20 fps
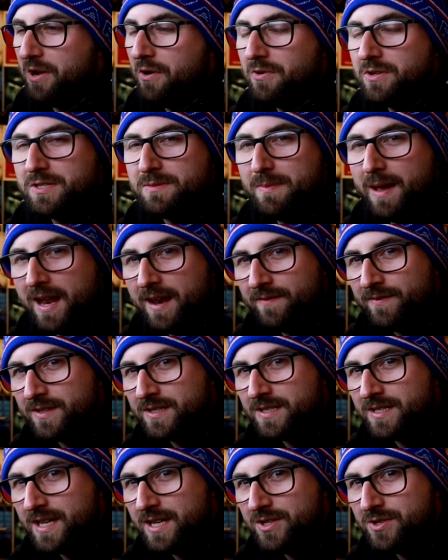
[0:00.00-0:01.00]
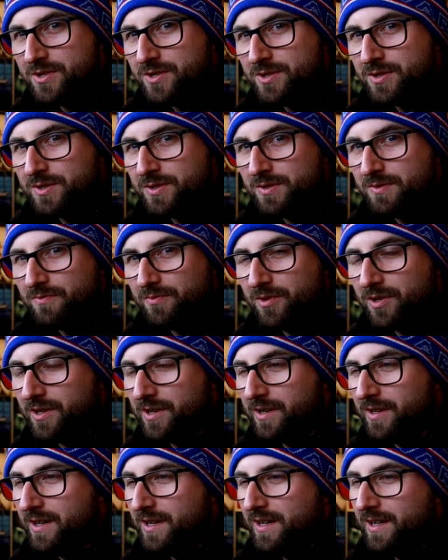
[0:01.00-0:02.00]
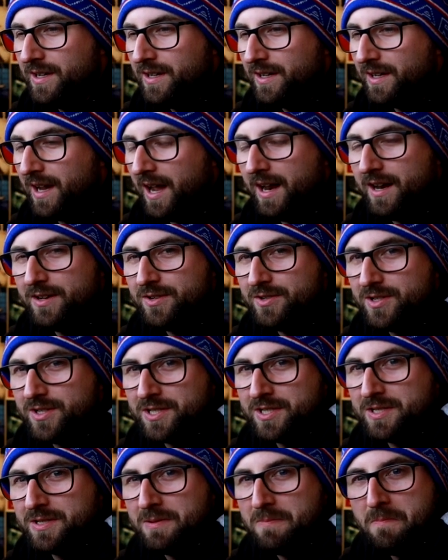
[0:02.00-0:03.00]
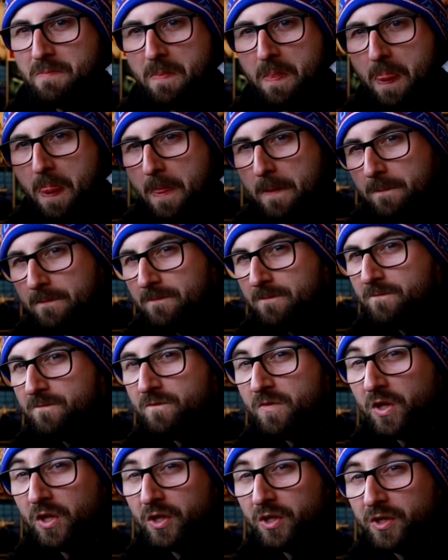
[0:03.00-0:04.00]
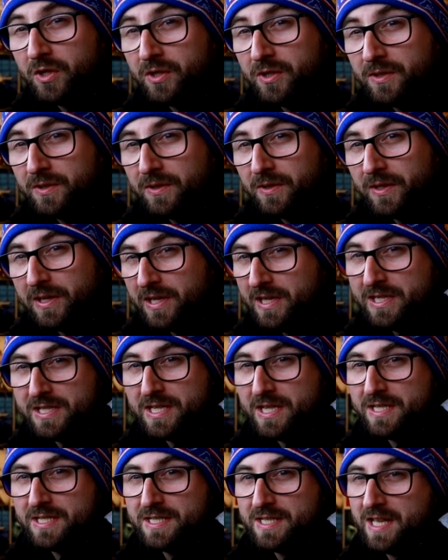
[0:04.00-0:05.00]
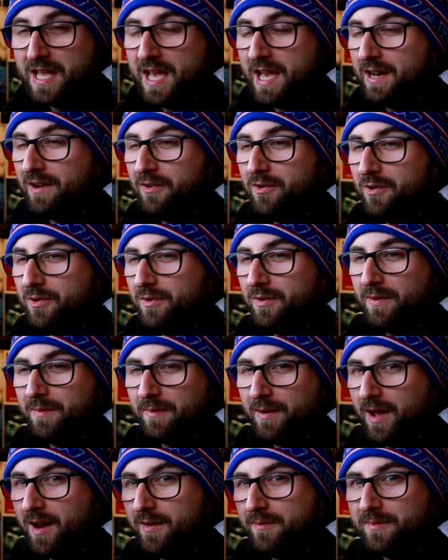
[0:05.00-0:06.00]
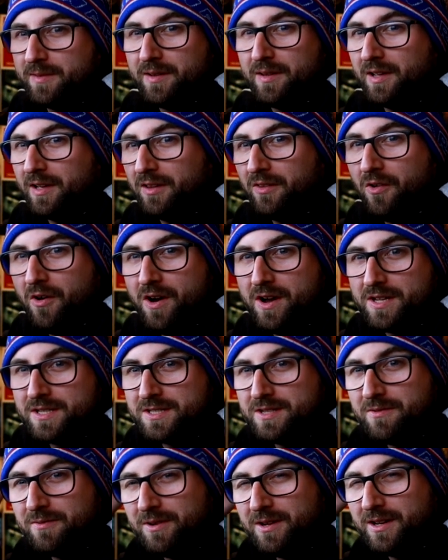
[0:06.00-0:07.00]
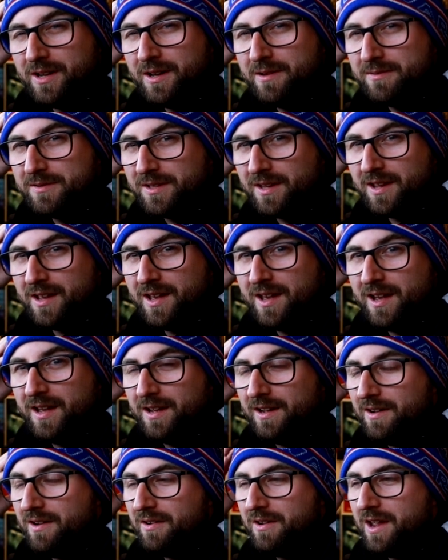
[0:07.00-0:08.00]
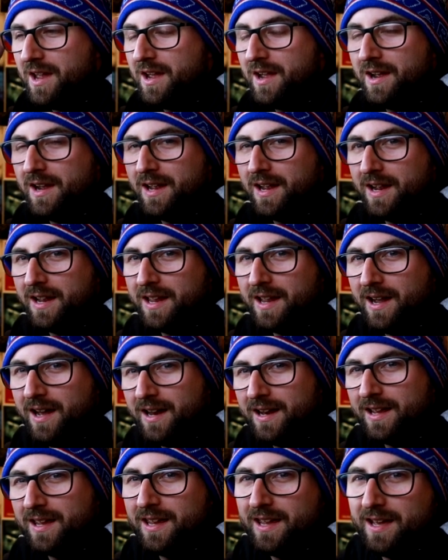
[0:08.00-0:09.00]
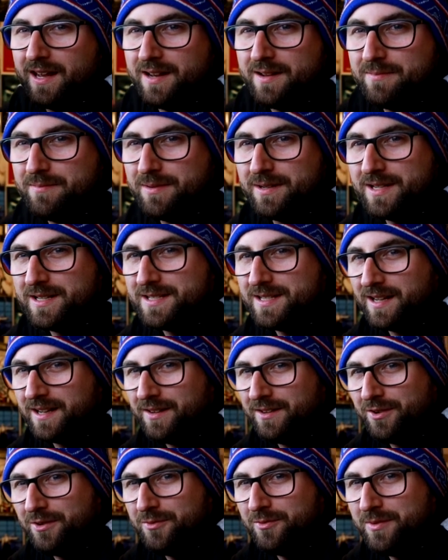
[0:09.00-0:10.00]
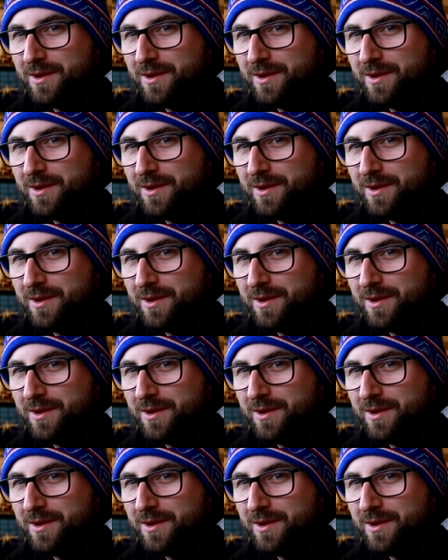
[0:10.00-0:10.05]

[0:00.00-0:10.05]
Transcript: ghost manifestations were kind of just filler. Like he says that, oh, I'm kind of been like lost and whatnot. I was like, eh, okay, I, I kind of get it, but it's like a little